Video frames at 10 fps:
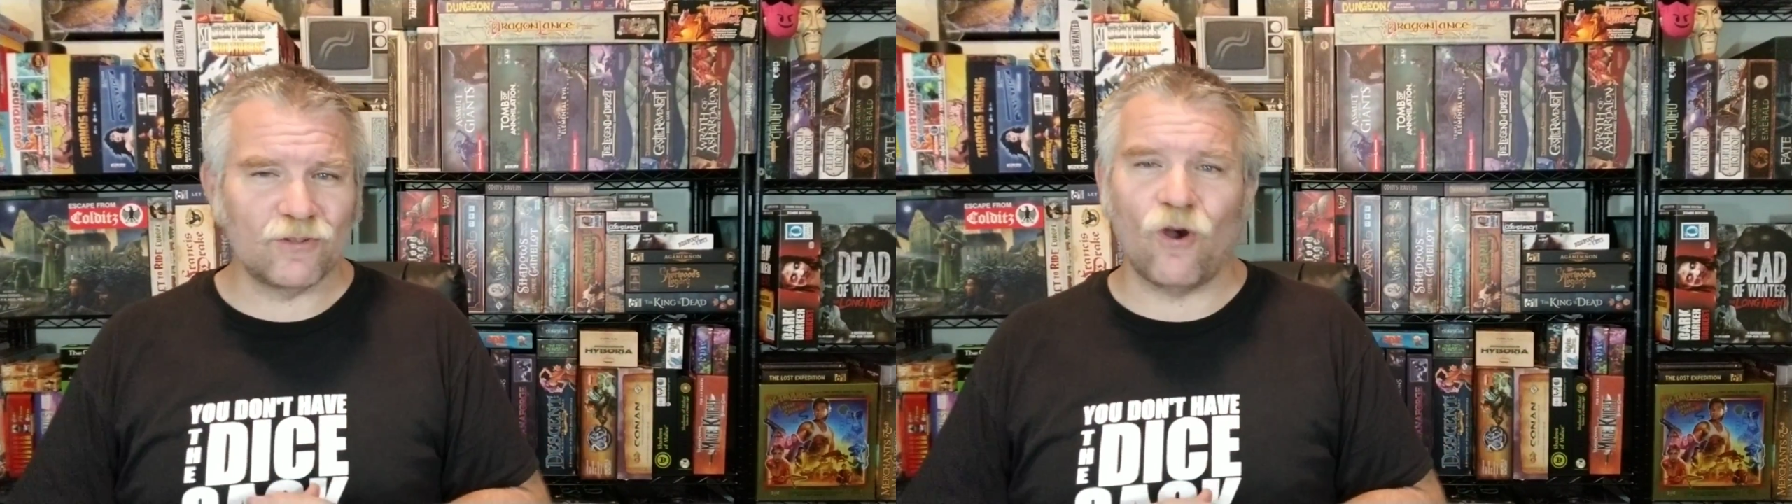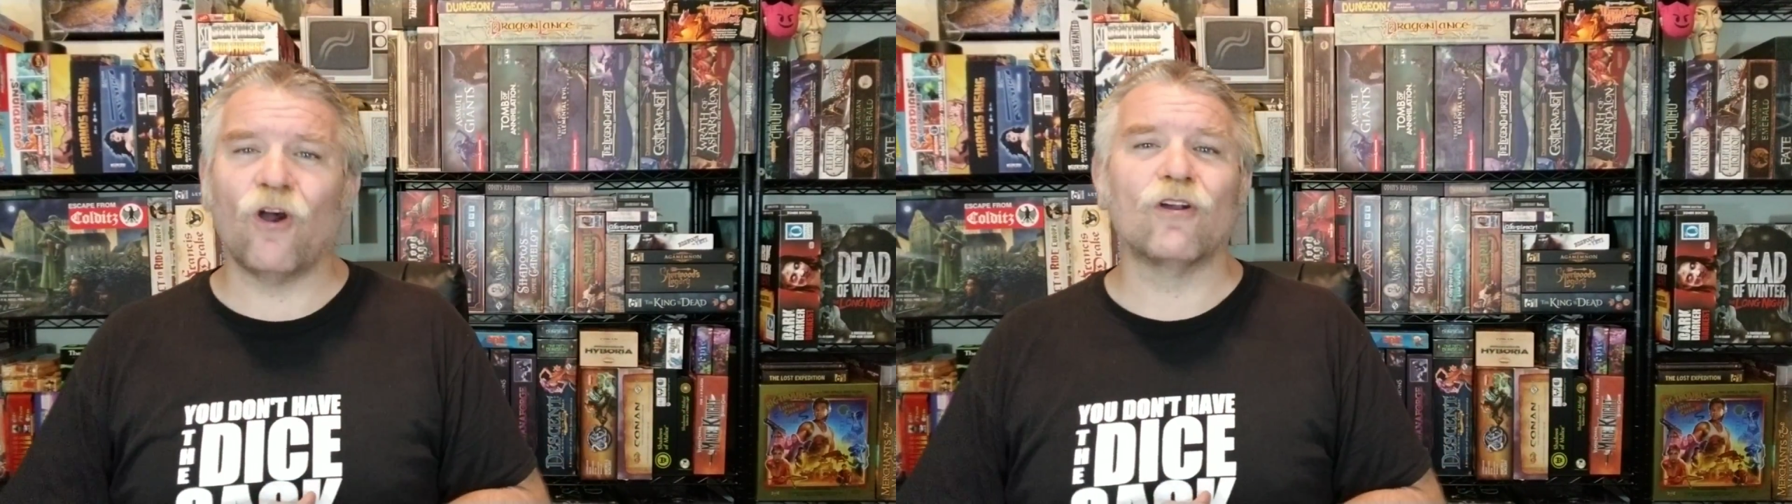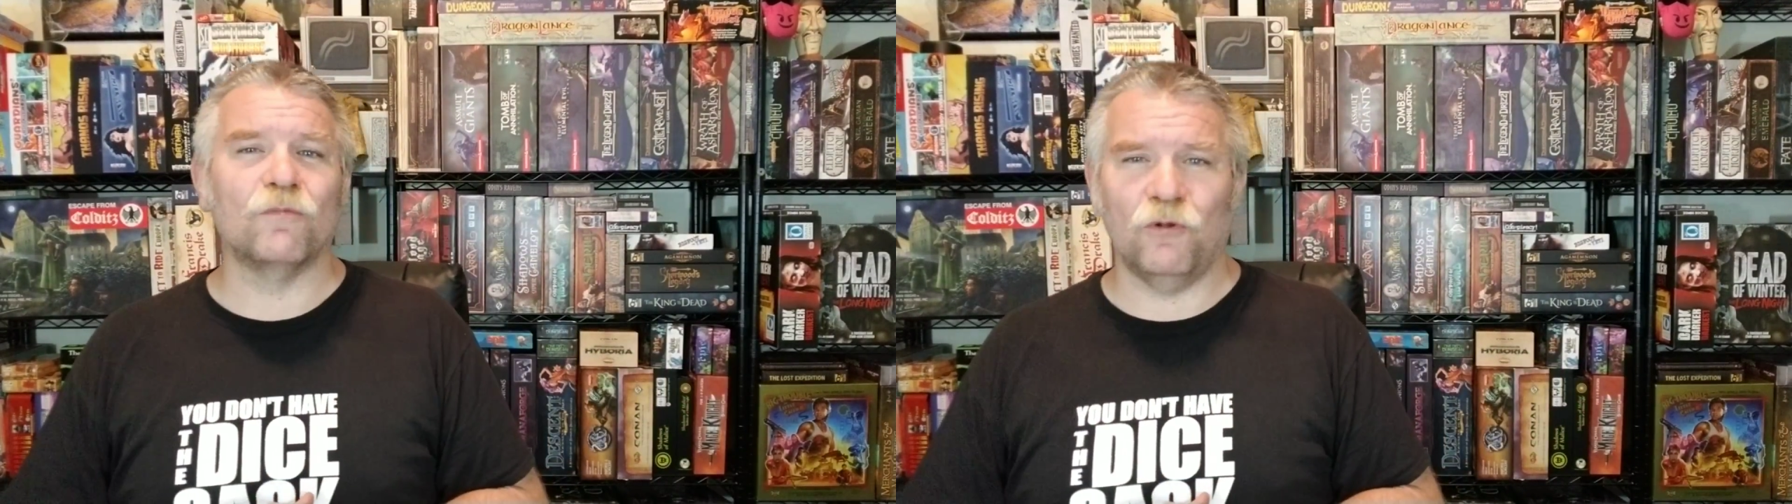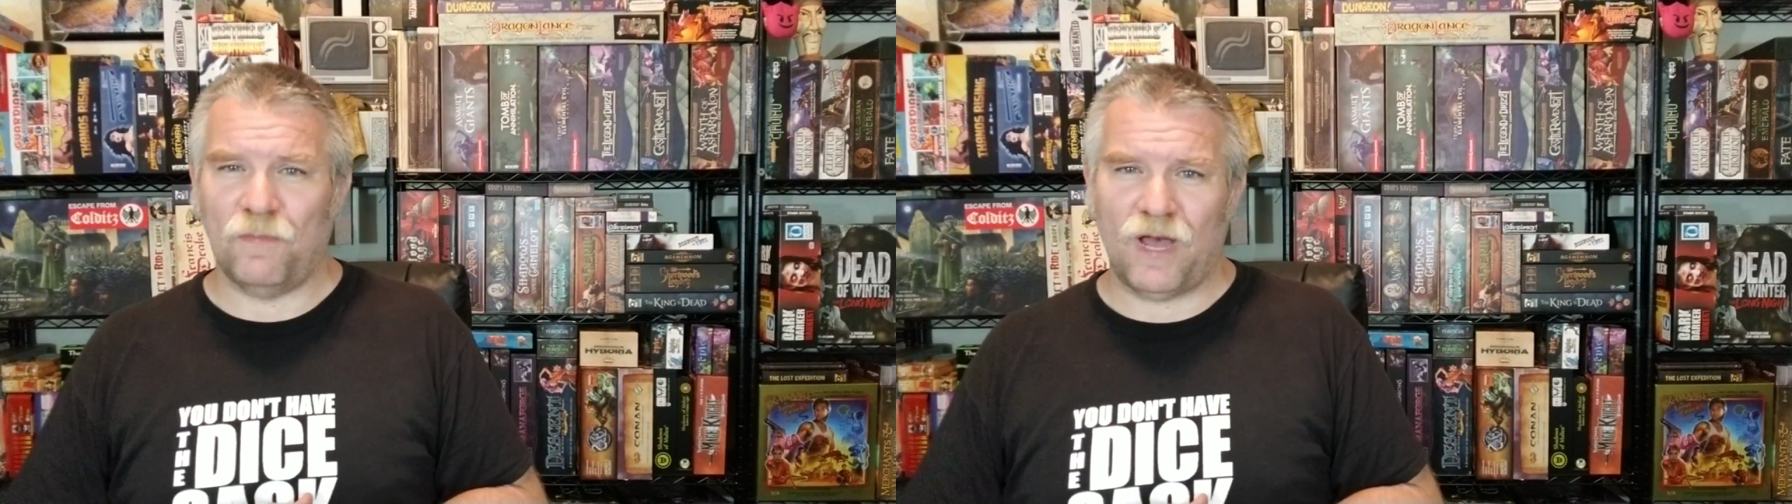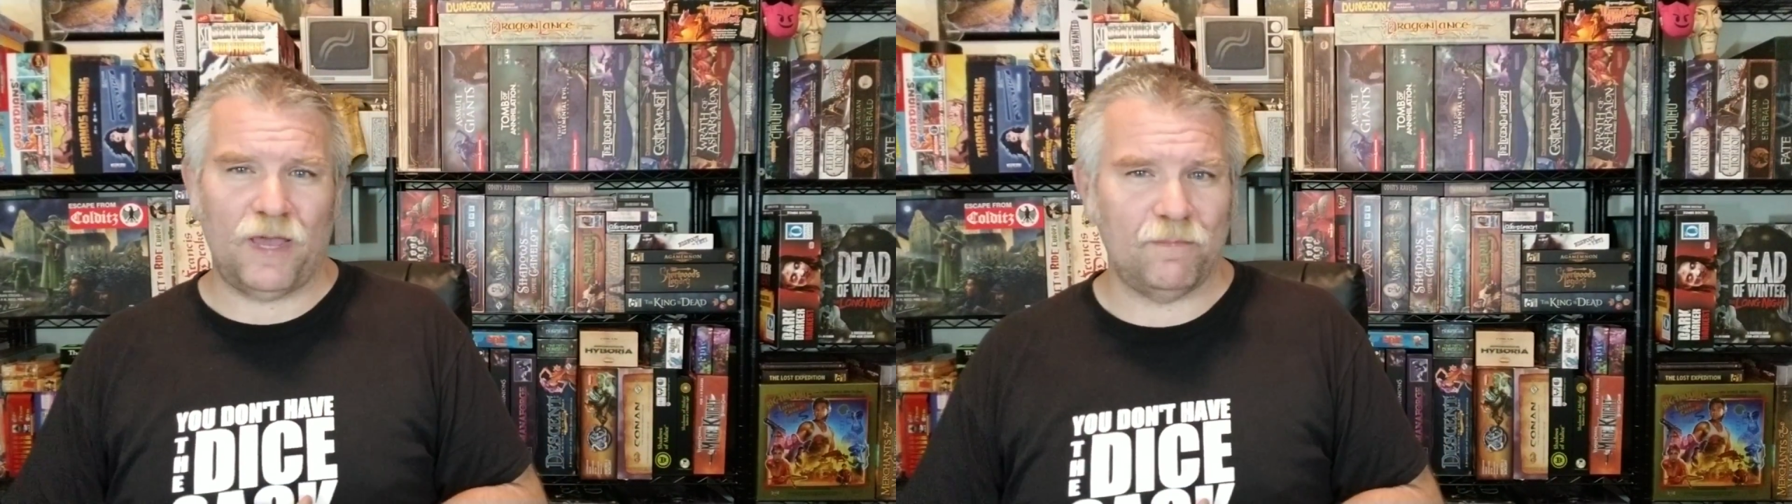was horrible,
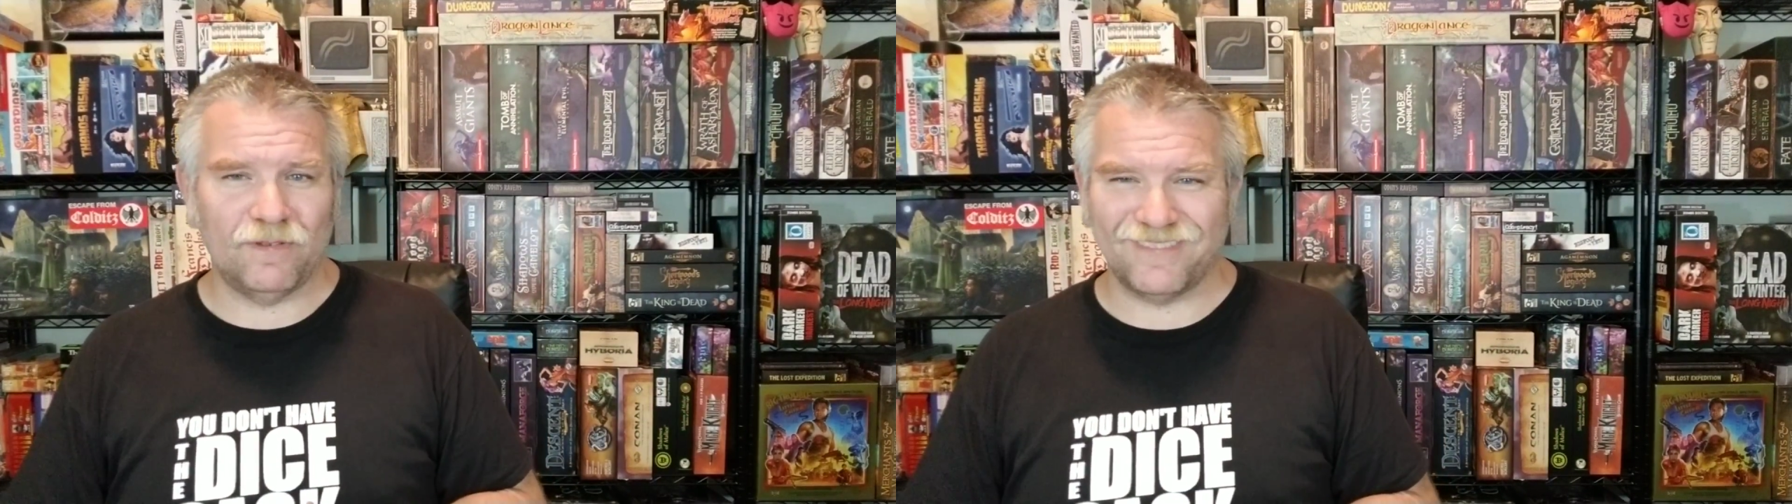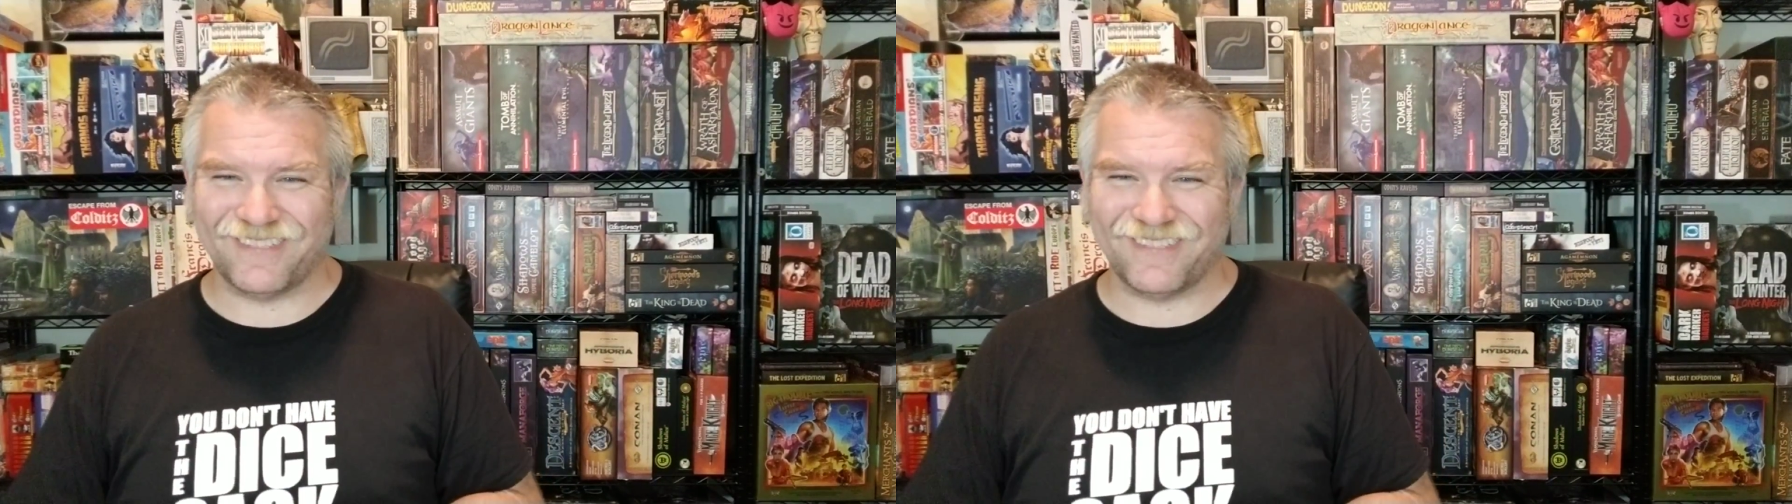mime.